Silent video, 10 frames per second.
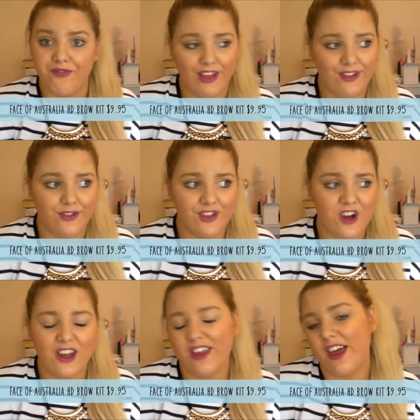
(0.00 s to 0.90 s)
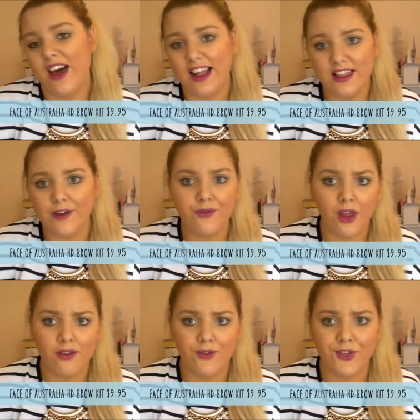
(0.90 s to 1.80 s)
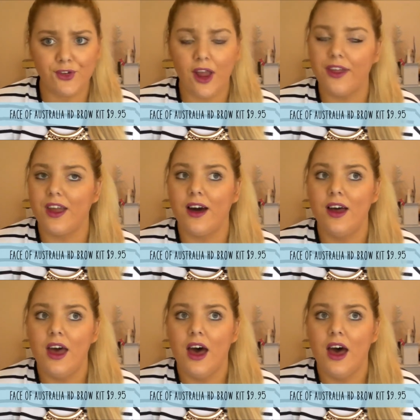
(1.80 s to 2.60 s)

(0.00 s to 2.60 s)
Face of Australia. I love Face of Australia.